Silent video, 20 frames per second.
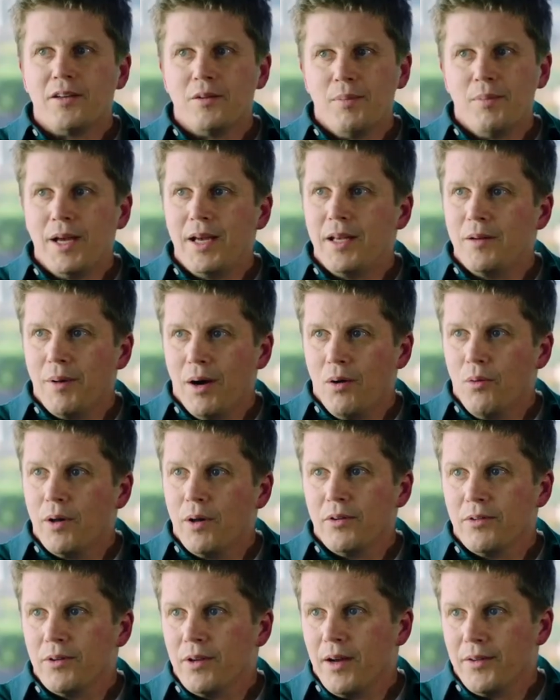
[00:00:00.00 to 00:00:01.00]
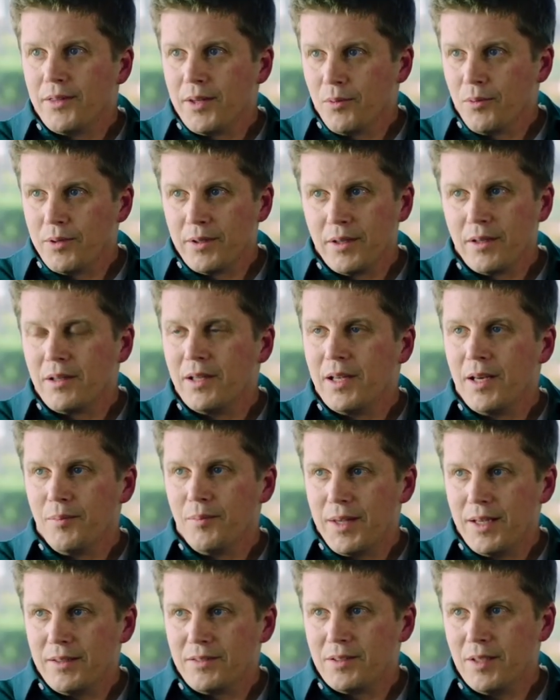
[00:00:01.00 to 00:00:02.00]
of debate about whether or not they were going to clean
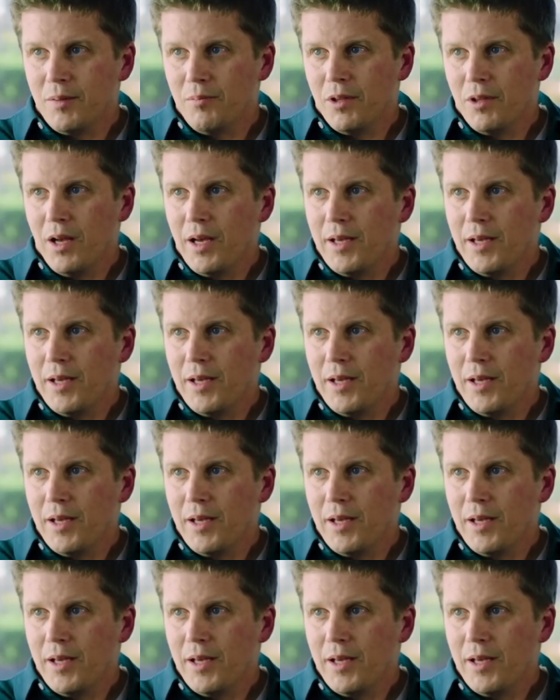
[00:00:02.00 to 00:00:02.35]
up that seam